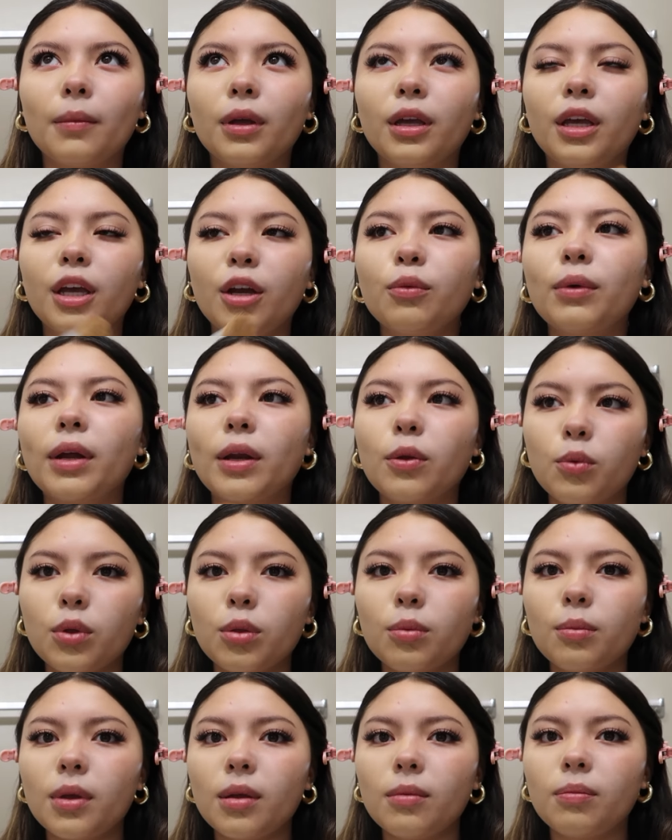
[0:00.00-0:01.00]
get ready
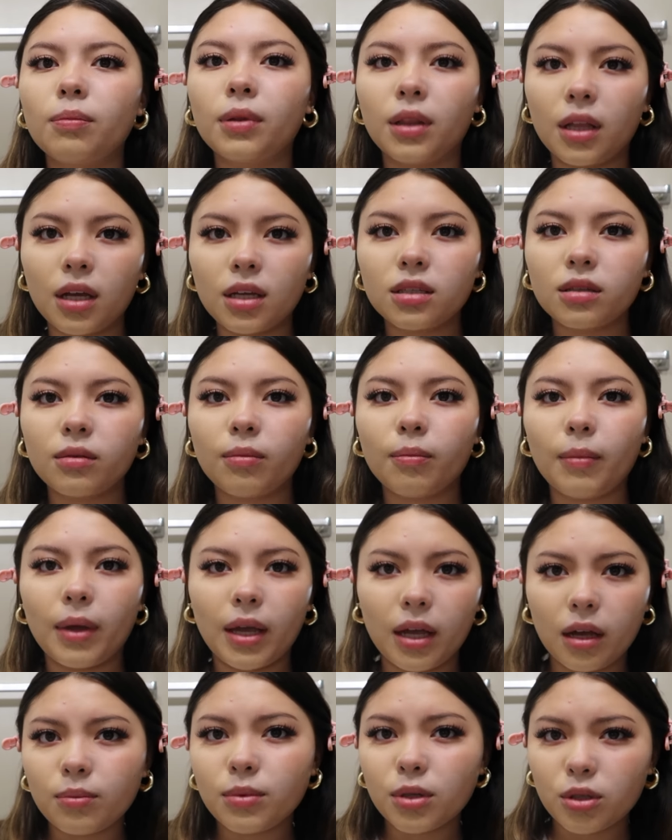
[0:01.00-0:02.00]
with me plus
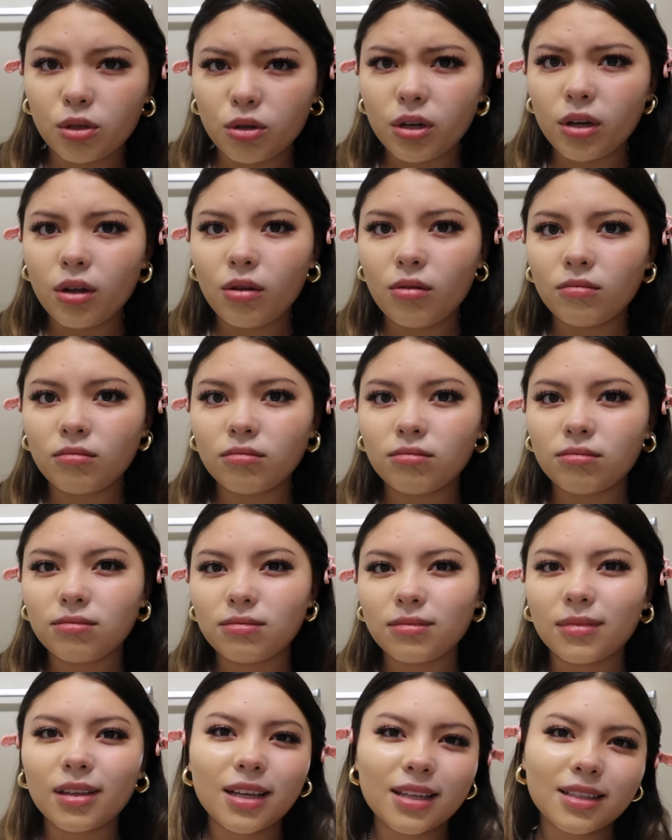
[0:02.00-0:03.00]
makeup tutorial
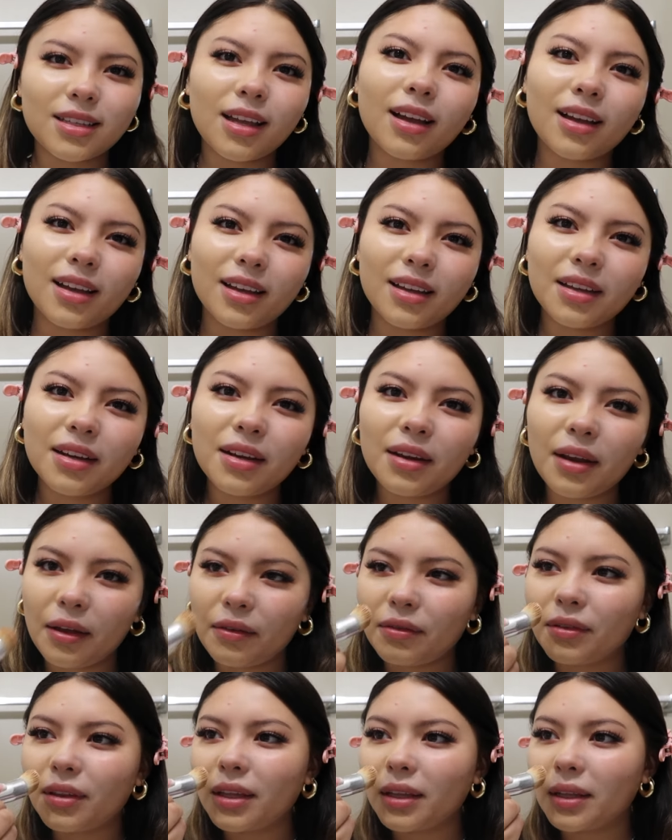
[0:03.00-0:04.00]
is that good I
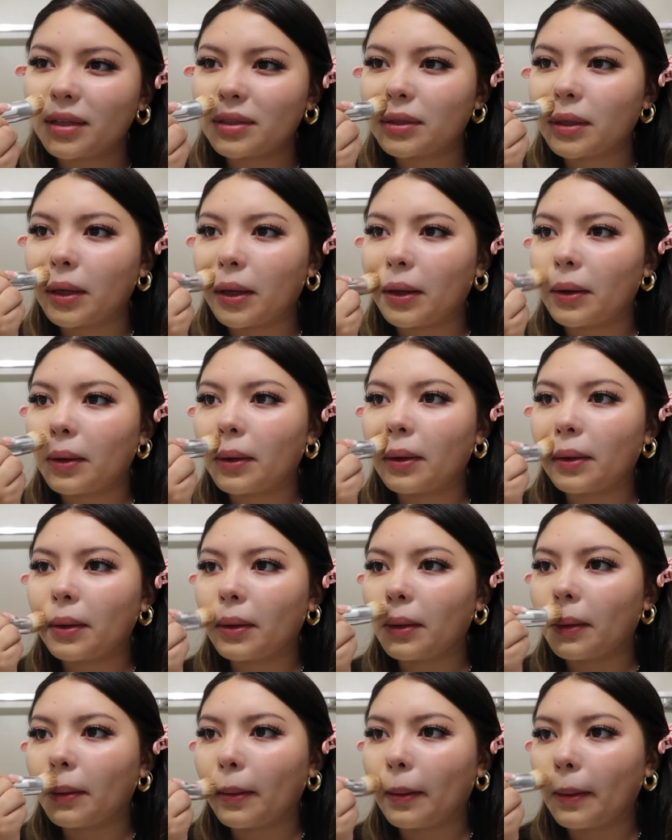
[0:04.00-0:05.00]
feel like that's kind of
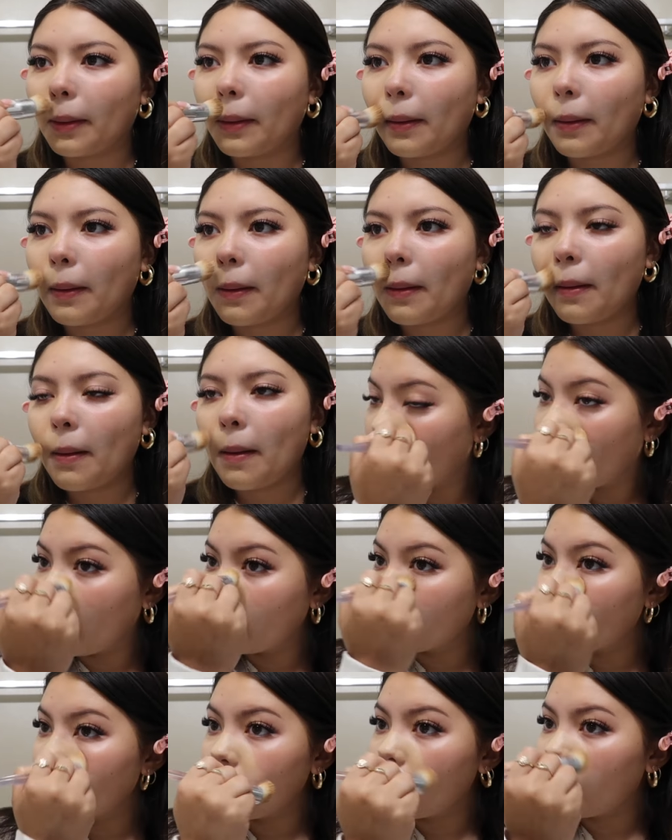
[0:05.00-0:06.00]
good looking
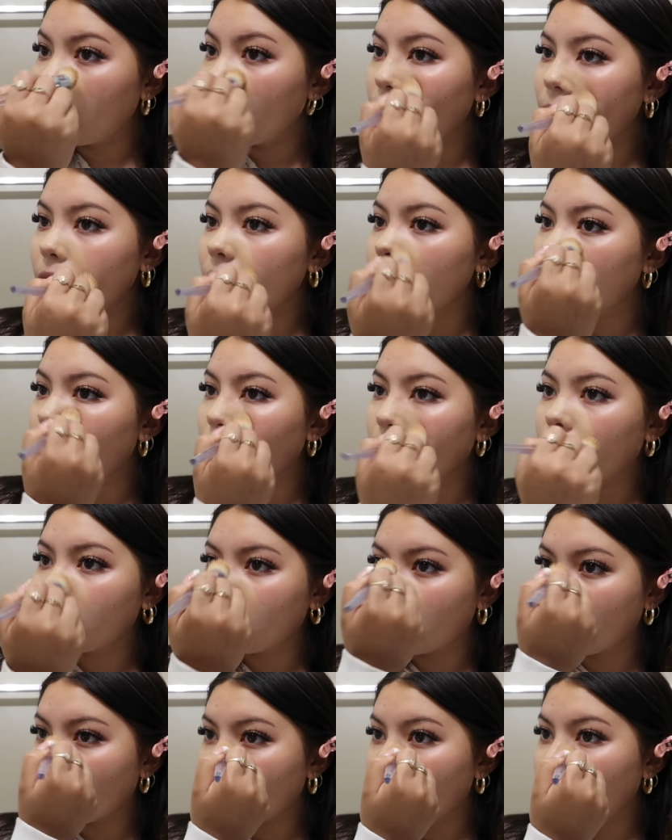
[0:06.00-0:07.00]
guys you know what i've been seeing
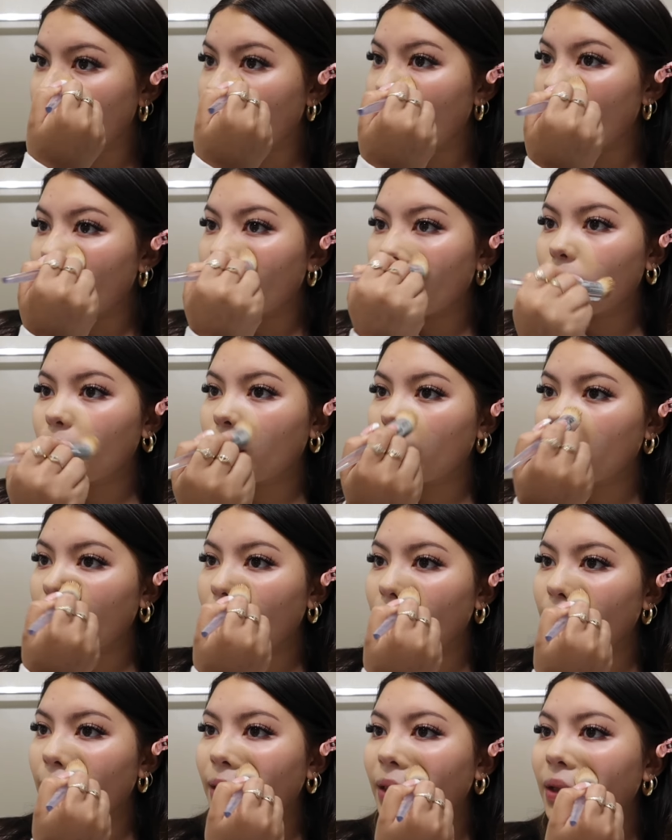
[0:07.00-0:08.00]
on tiktok where they
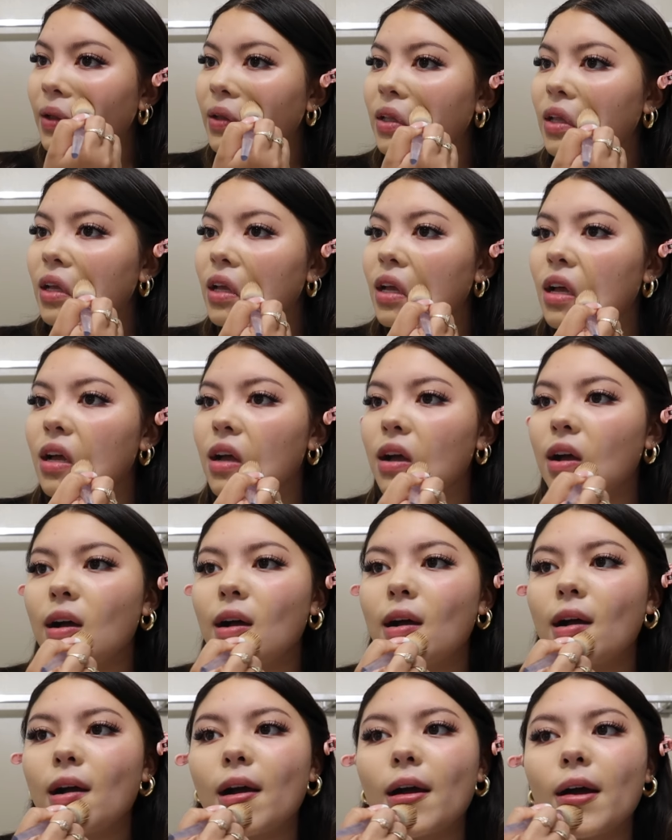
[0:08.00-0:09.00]
get like the
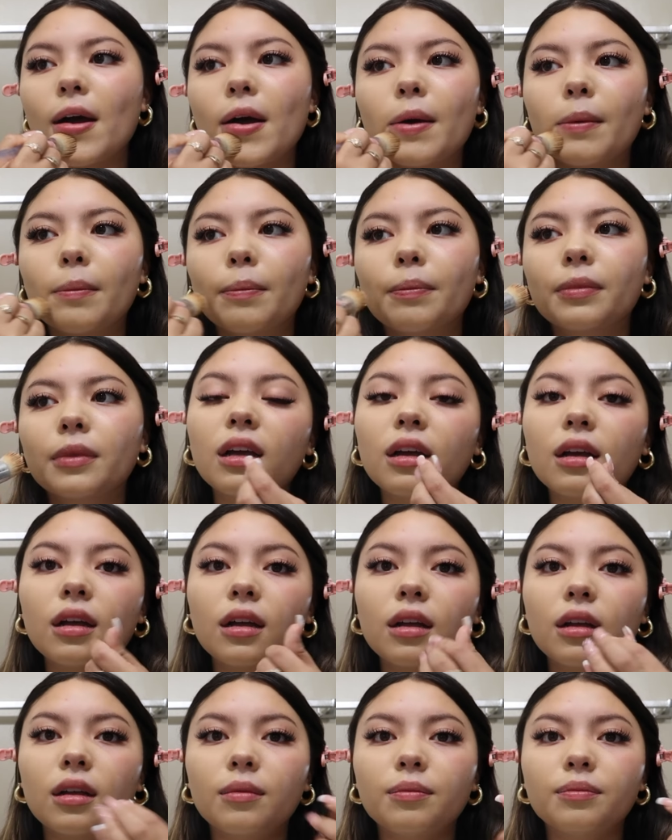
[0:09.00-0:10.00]
um
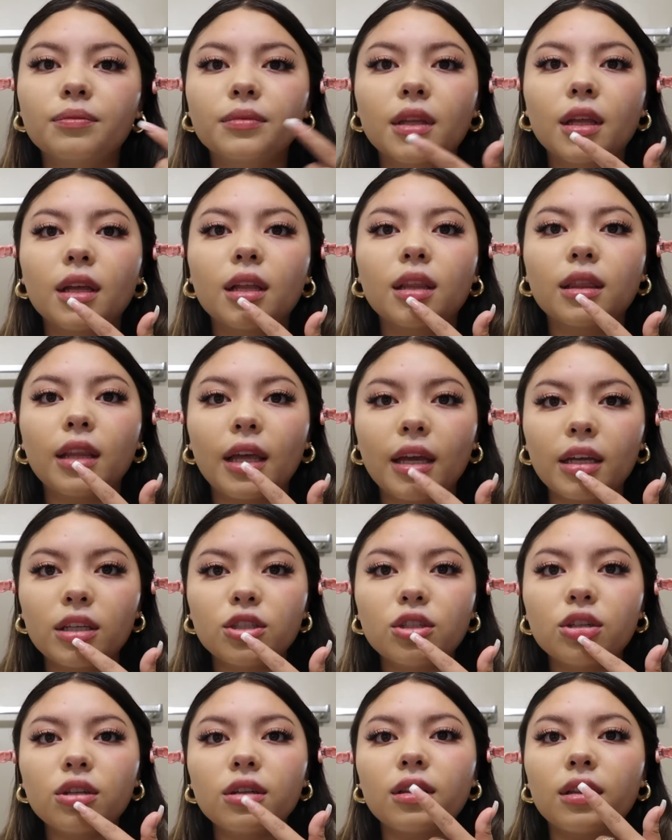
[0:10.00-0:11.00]
the um,
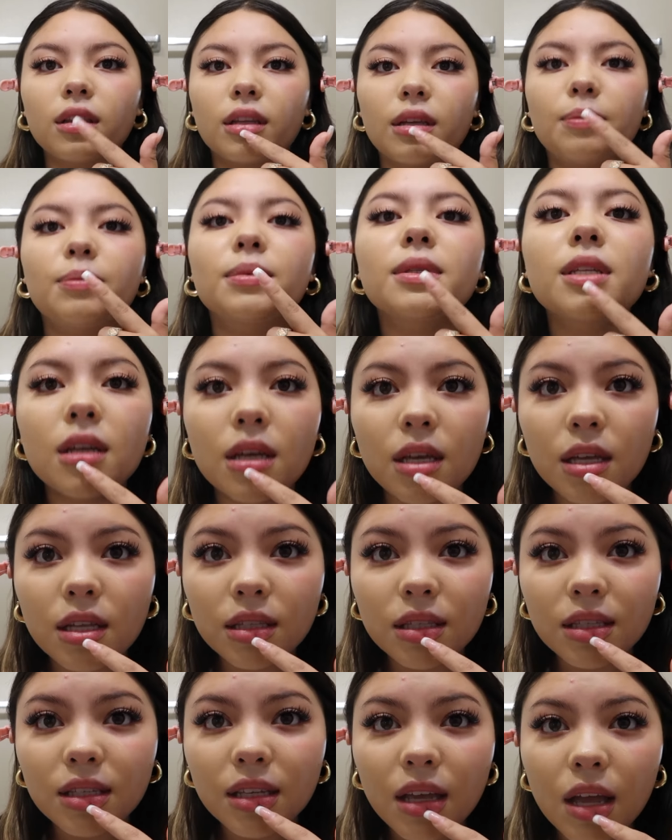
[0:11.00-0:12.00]
laser lip
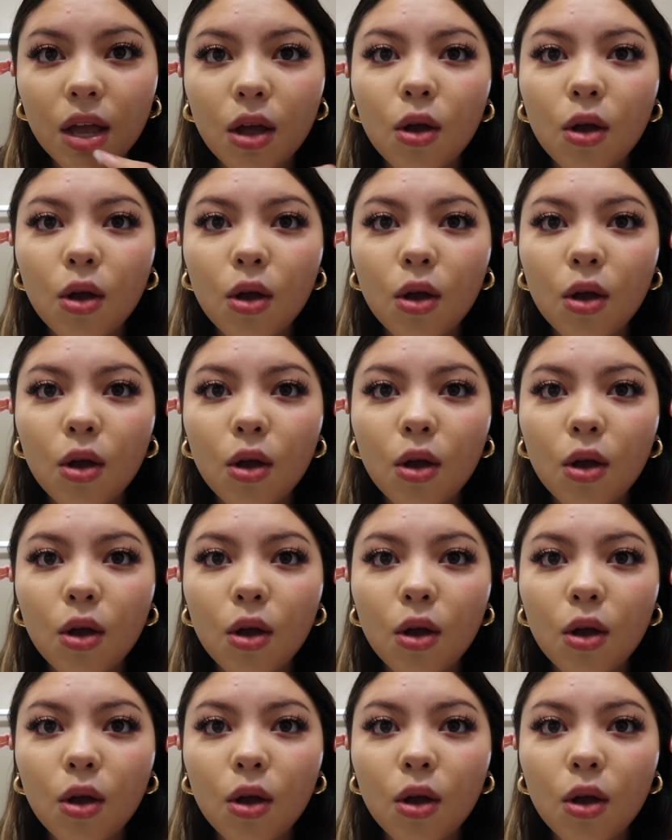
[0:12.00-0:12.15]
tints